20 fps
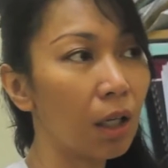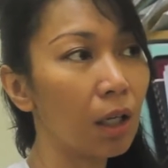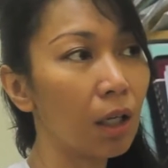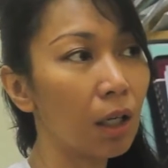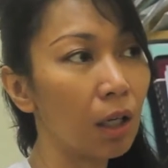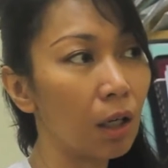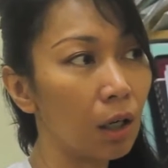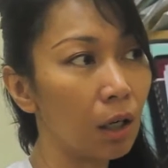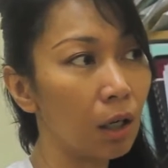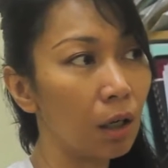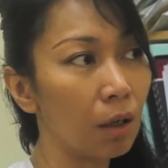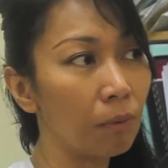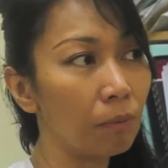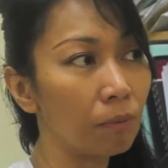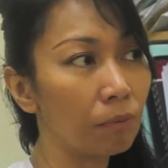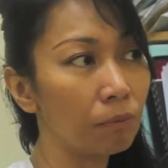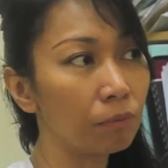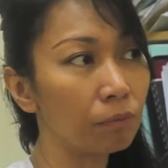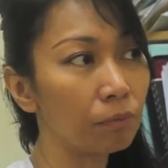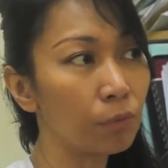
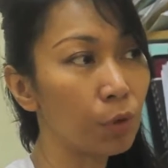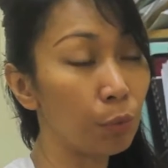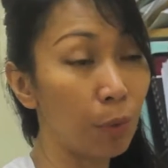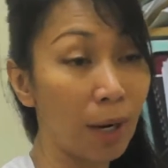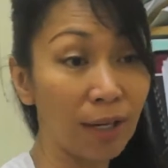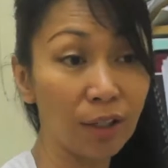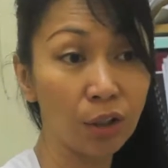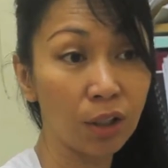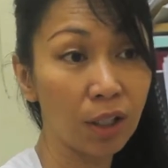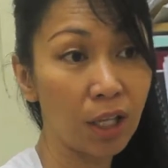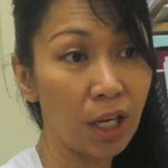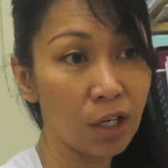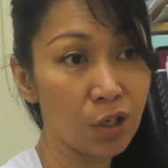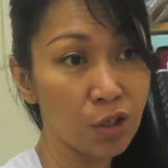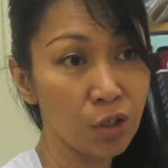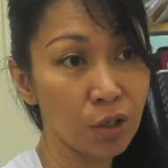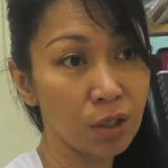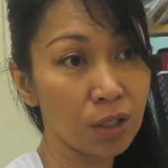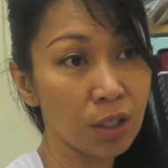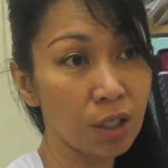um, the
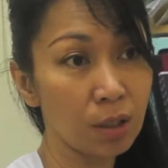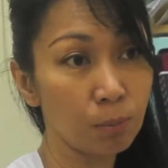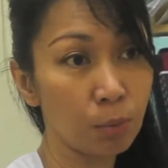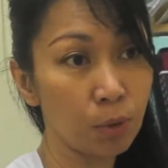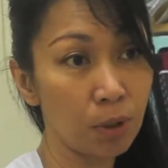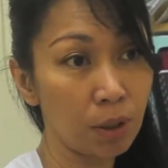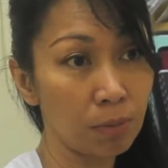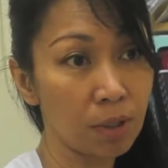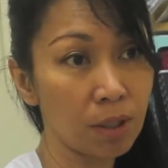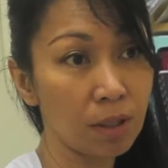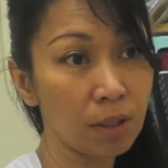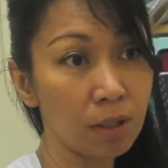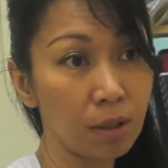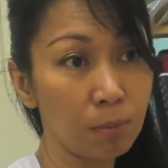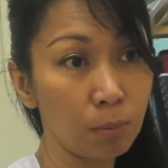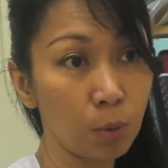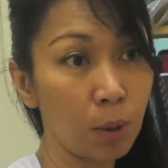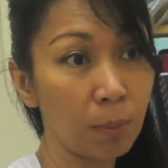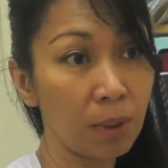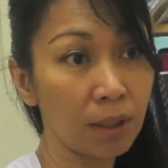regulations that prohibits
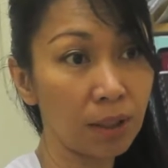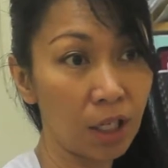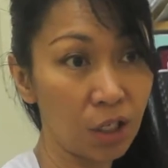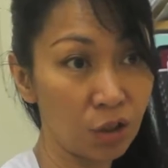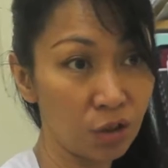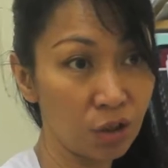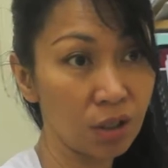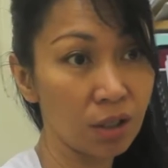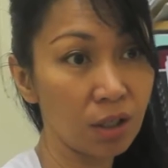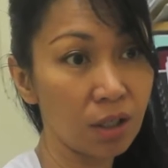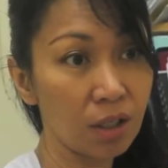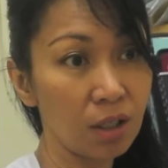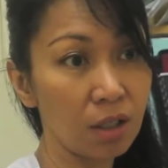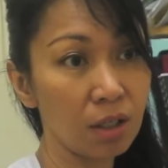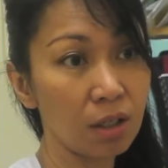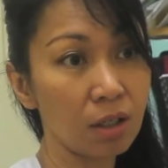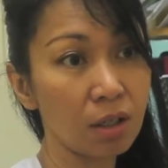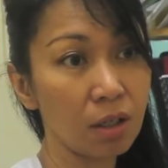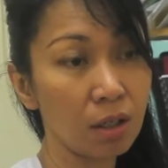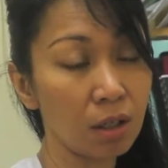employment
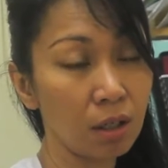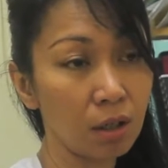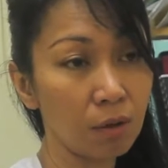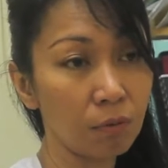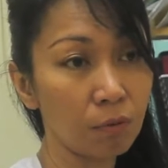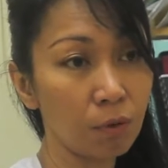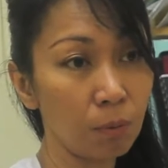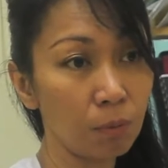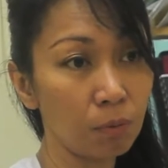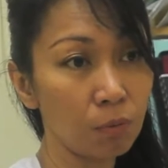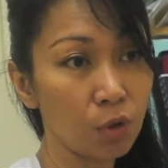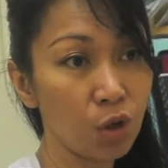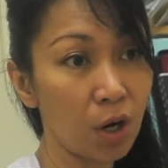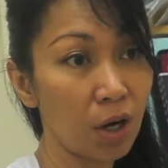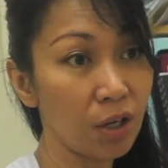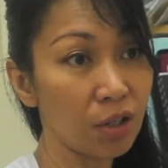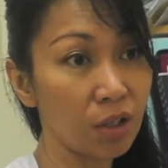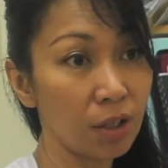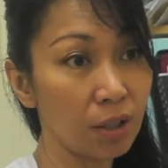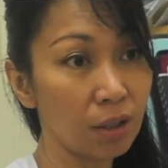agencies uh, from
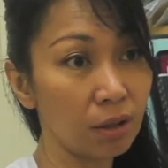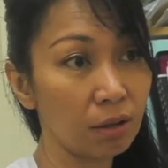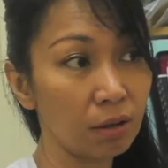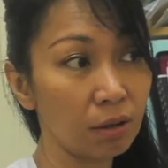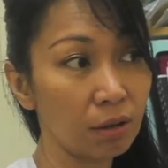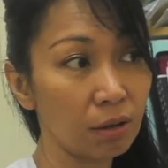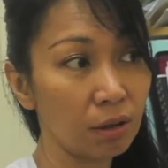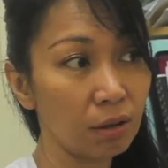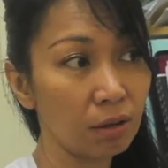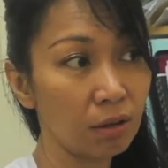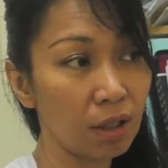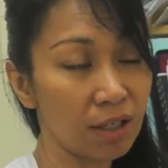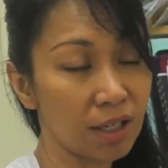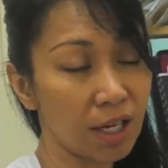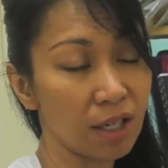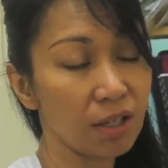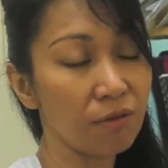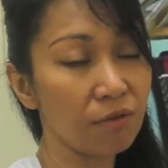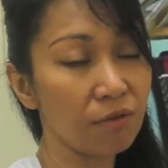charging excessive